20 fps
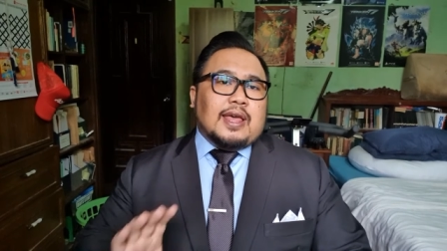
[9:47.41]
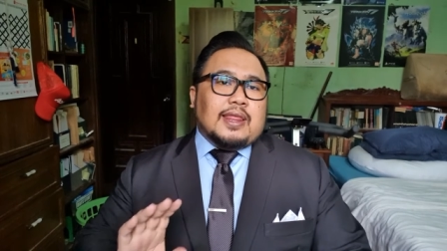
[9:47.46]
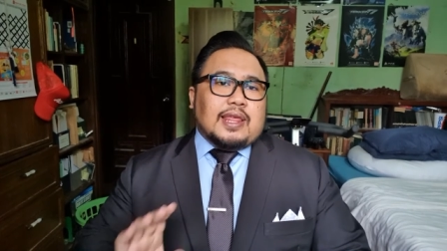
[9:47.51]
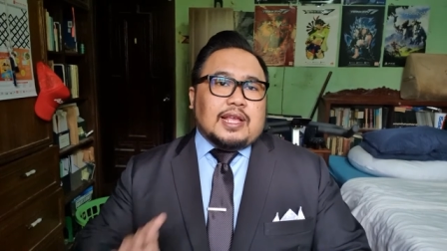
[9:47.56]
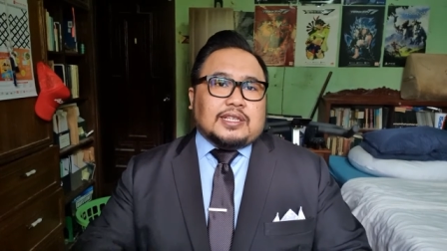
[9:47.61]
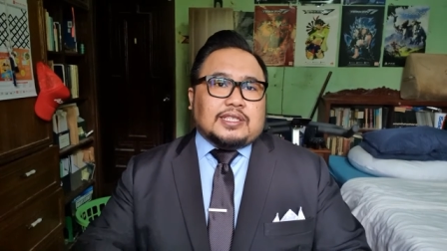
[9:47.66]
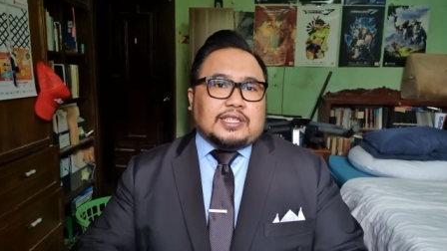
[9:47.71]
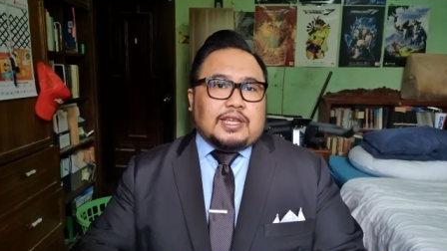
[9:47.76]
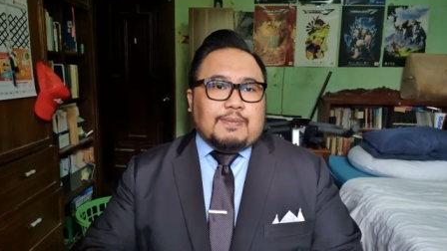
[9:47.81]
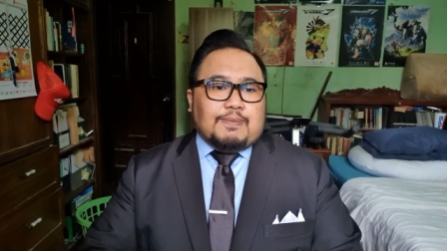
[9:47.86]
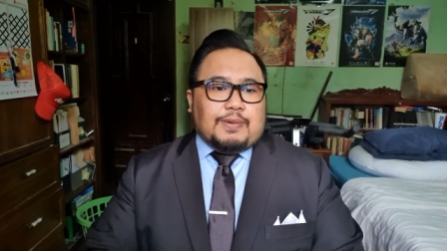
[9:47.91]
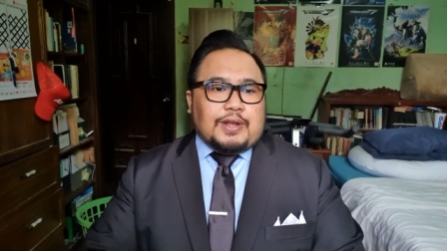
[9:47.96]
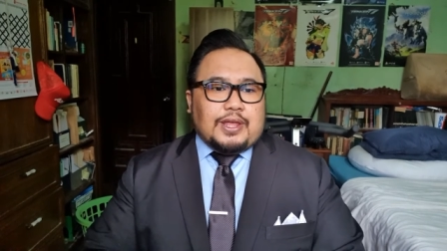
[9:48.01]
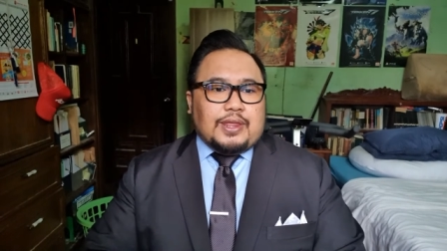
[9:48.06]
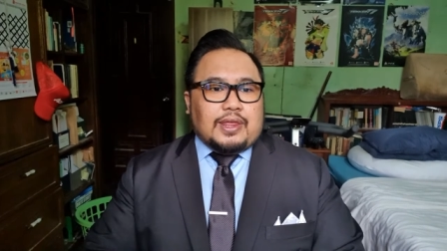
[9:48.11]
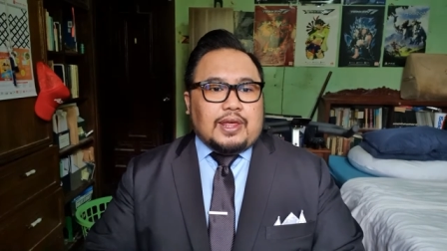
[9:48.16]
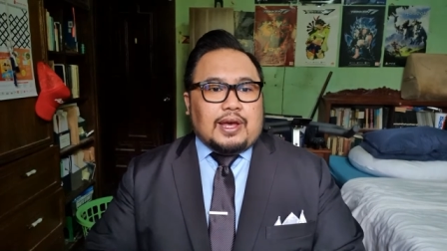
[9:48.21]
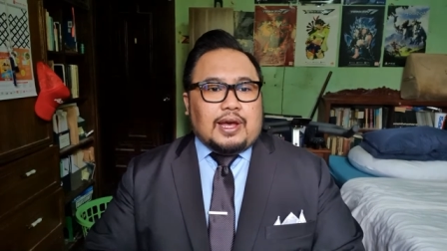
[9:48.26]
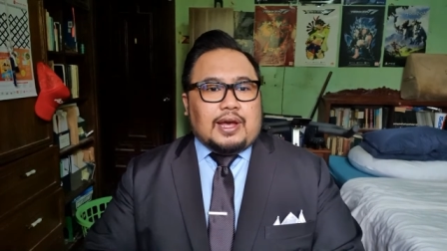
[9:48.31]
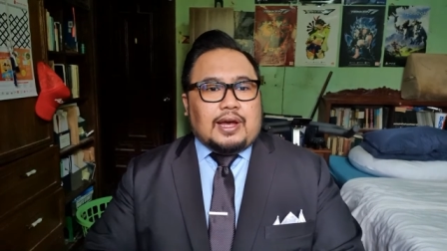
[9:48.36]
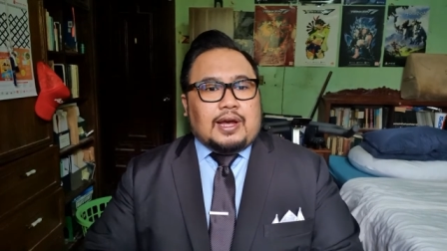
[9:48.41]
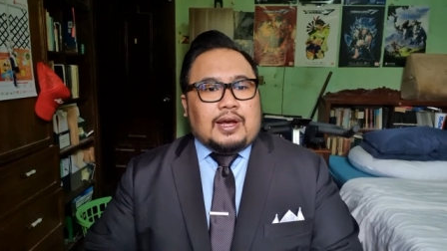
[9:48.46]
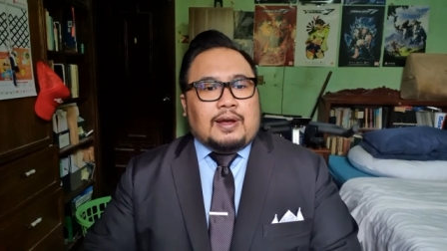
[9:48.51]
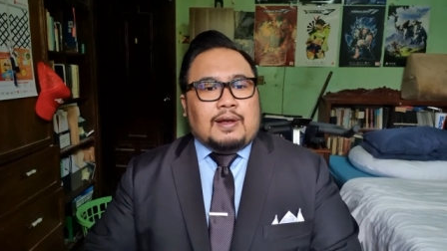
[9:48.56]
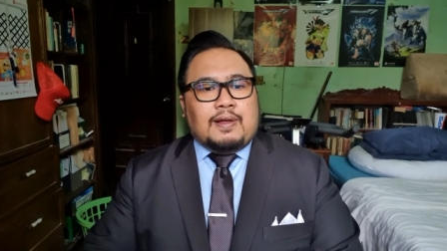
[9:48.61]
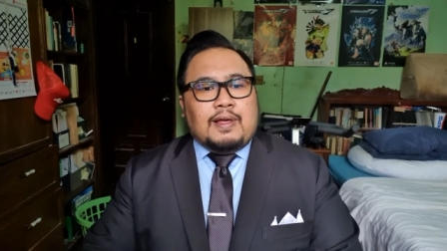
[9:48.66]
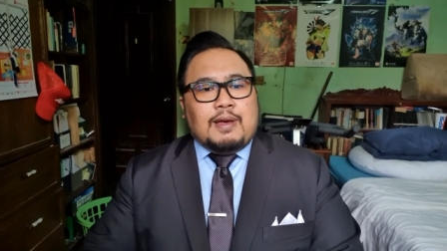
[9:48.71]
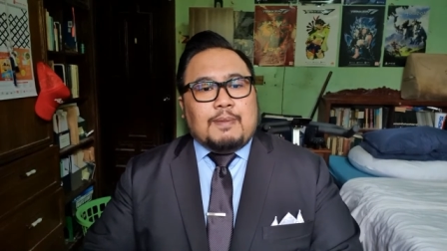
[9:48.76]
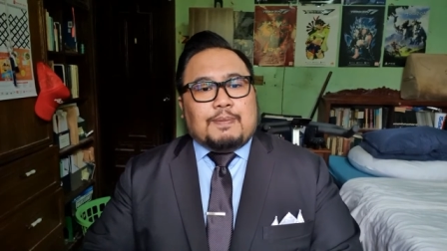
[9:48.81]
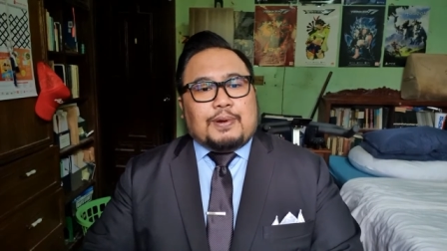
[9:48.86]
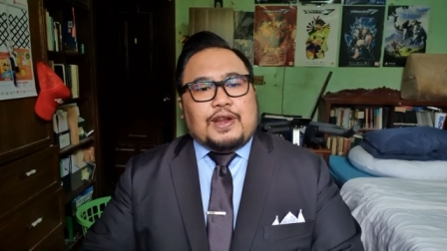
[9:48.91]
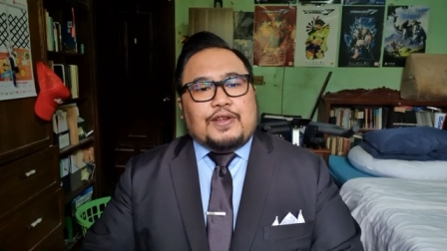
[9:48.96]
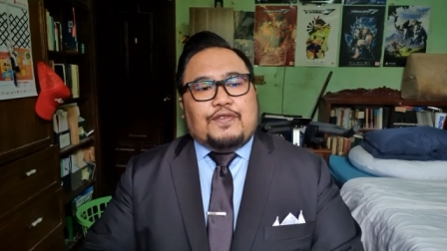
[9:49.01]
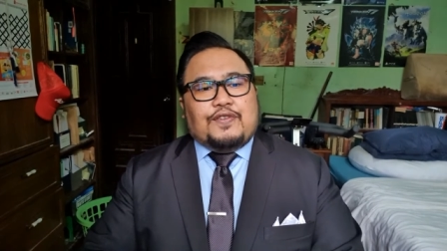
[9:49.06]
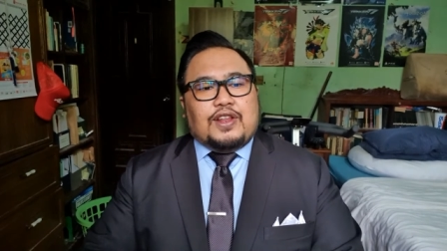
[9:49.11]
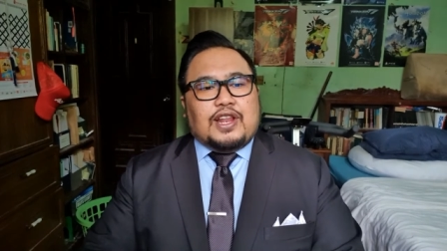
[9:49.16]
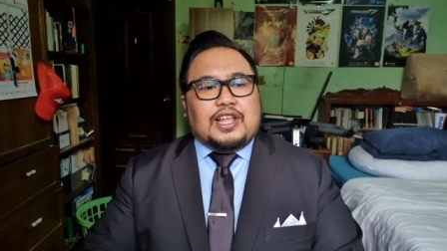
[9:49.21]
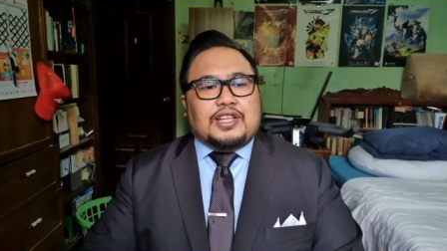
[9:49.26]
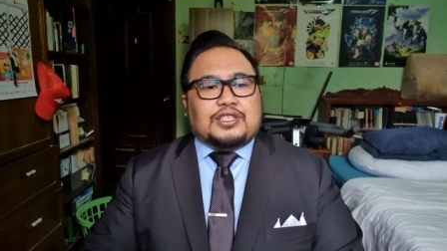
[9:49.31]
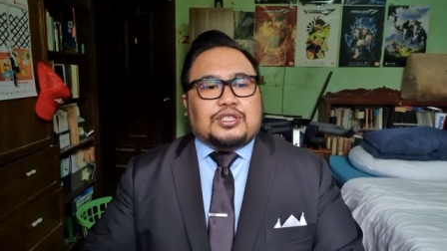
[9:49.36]
that's simply the
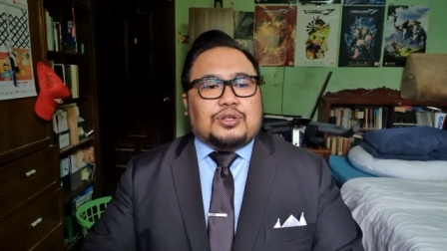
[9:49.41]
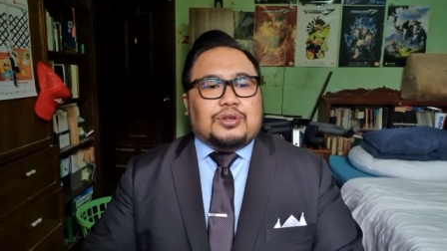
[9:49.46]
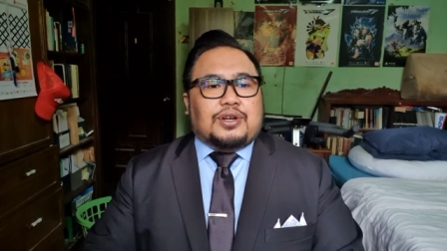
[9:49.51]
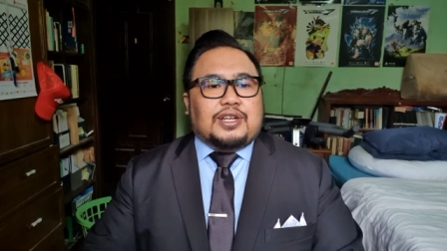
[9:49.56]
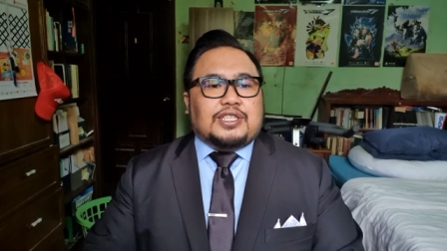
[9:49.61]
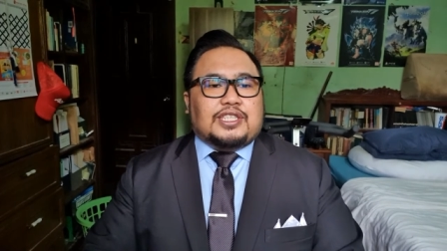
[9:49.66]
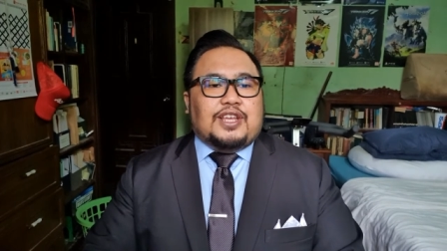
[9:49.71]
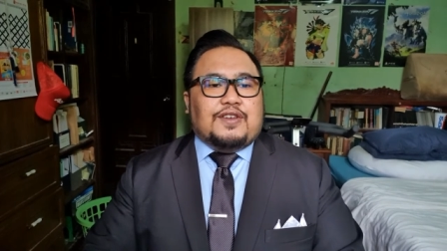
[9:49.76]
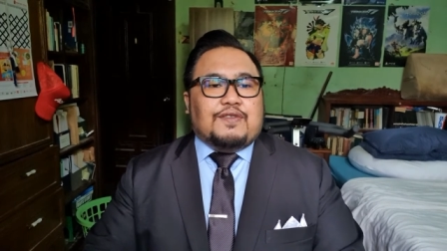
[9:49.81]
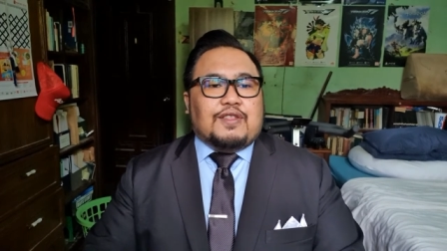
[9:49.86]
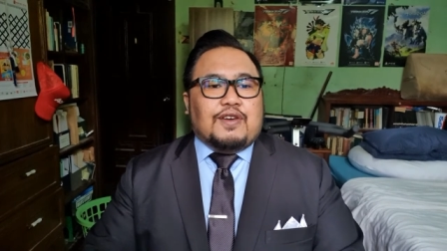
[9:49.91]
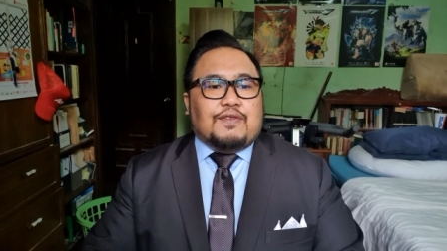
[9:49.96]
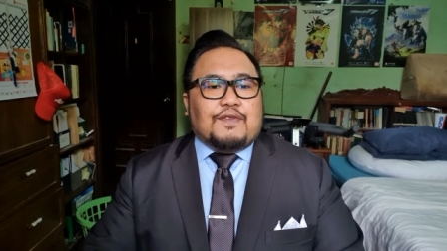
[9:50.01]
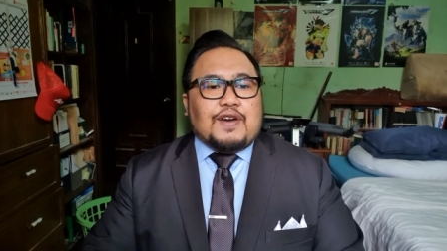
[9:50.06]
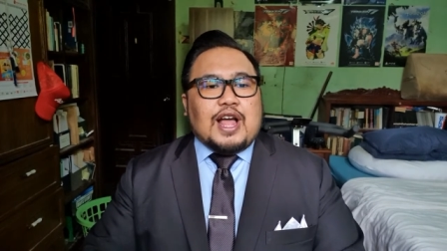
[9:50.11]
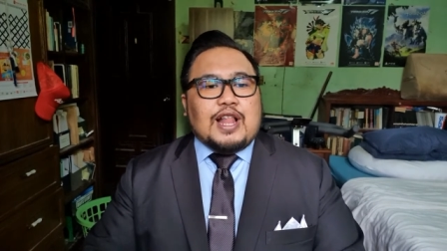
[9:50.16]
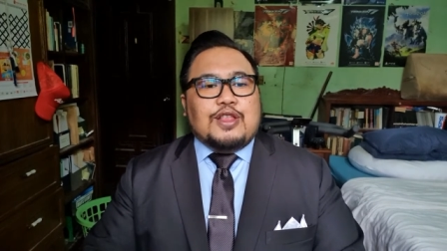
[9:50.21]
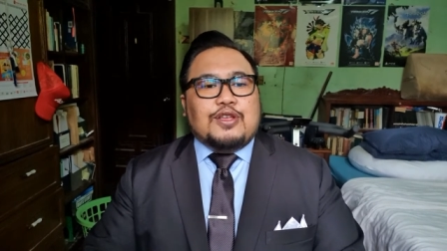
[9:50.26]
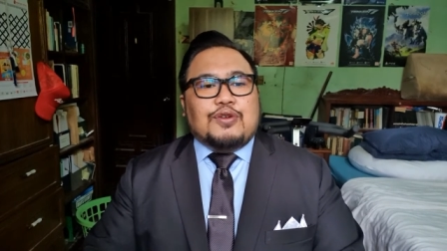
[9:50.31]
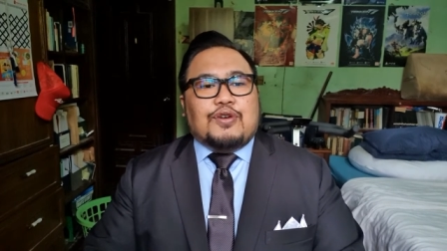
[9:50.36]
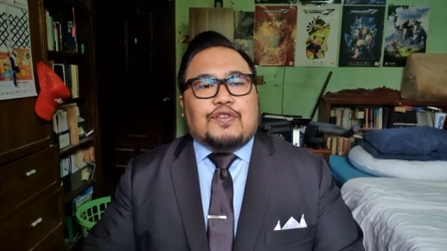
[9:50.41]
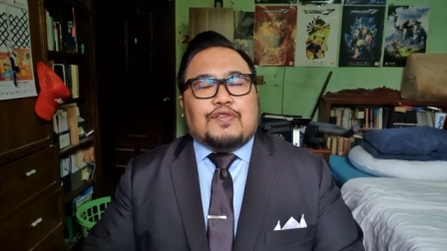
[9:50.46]
privilege to receive the value